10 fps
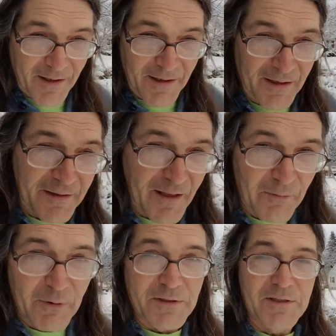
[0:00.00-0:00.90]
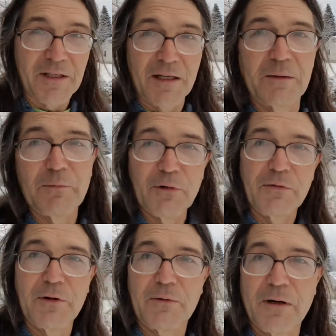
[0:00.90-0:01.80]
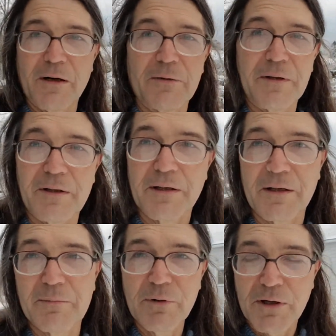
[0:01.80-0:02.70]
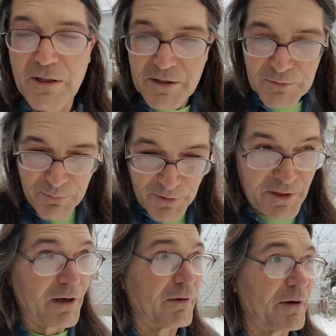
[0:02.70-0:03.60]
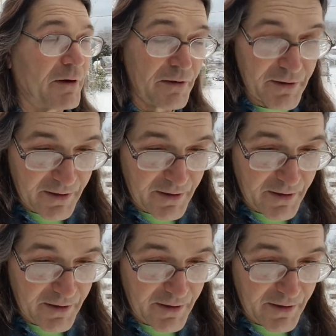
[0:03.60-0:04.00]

And then once they get moving around in it, boy, it is pretty out here.